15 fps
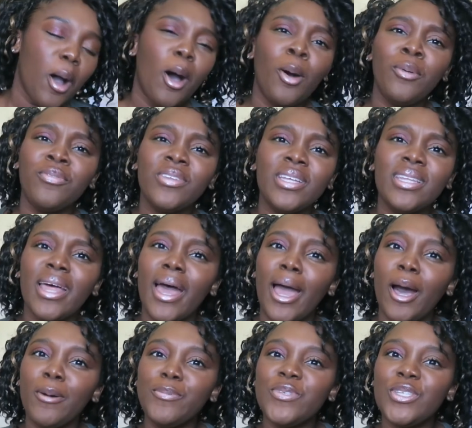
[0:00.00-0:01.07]
hopefully that
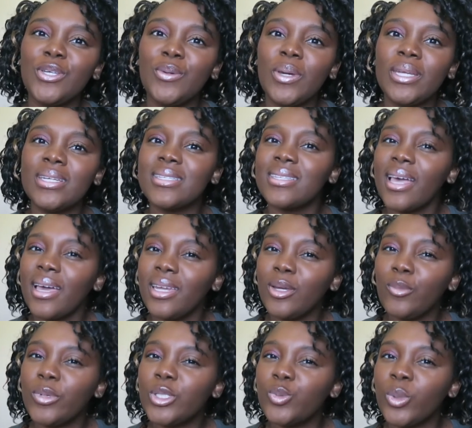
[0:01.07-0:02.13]
helps you in
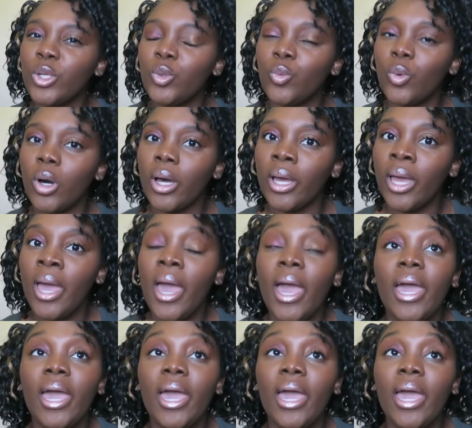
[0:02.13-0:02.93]
deciding which one you want.